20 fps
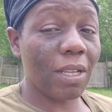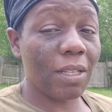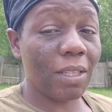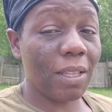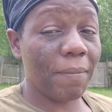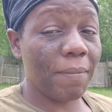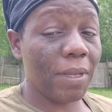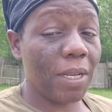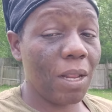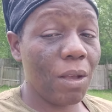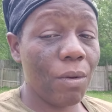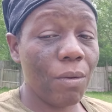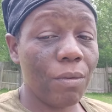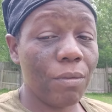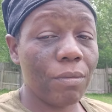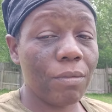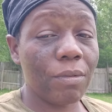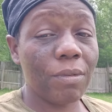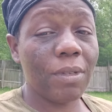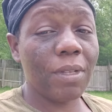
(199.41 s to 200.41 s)
let me know.
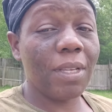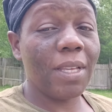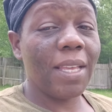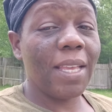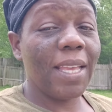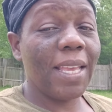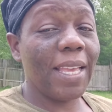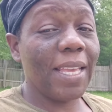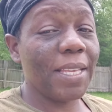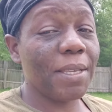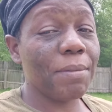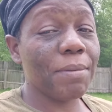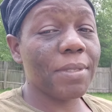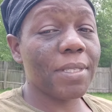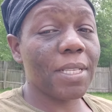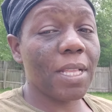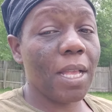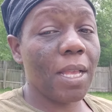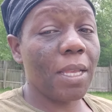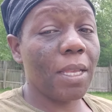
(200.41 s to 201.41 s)
And he
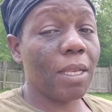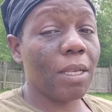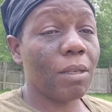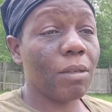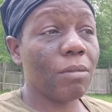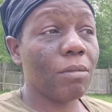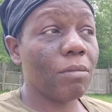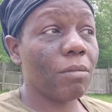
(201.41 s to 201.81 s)
was like,